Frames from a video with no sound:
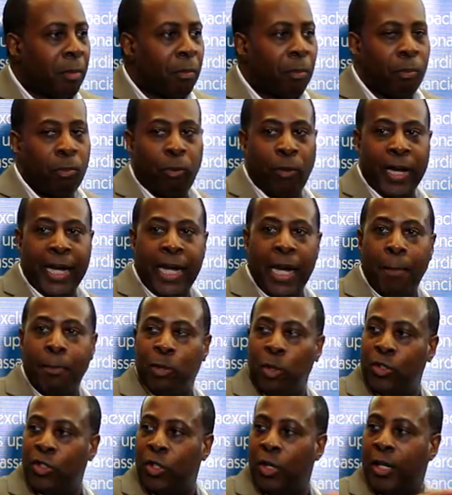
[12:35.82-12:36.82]
bring it up
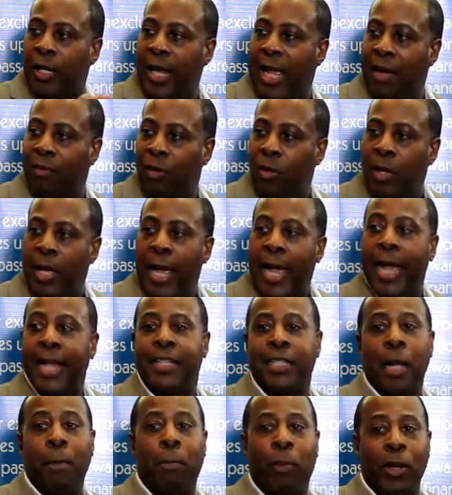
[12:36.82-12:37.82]
to a certain level.
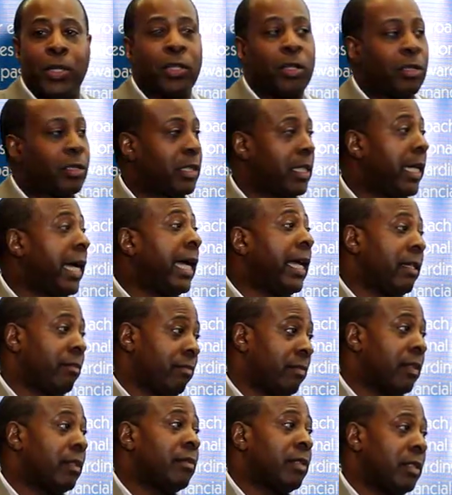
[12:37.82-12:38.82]
At some point, you're going to say,
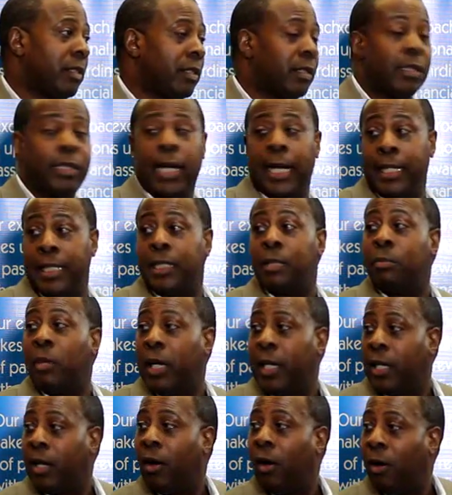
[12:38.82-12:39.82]
I, I need some
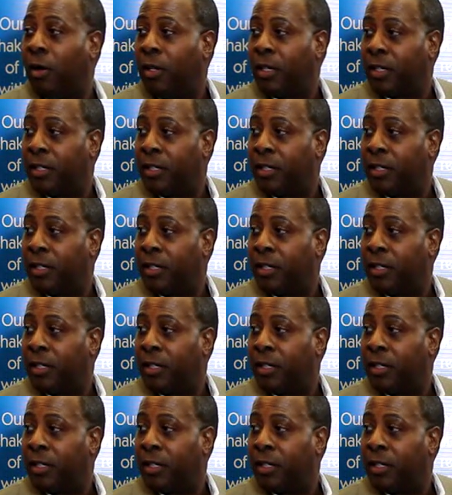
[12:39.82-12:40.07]
money, y'all.